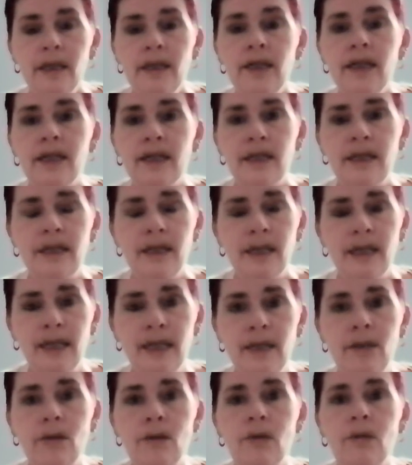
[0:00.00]
It can
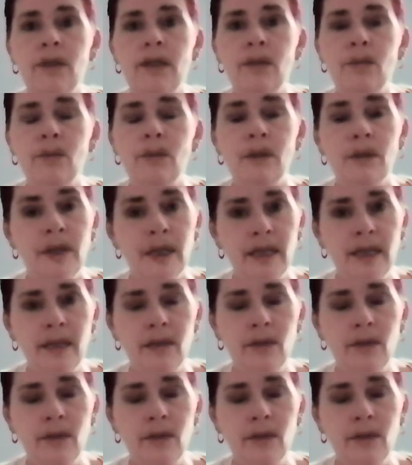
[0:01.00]
heal. It will